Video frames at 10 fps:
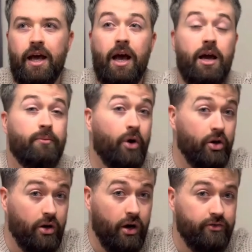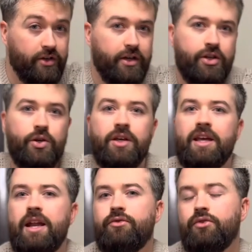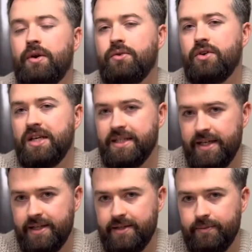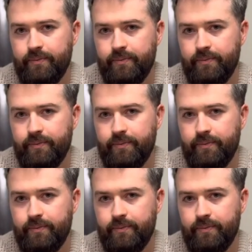On offer, you can get it for around 36.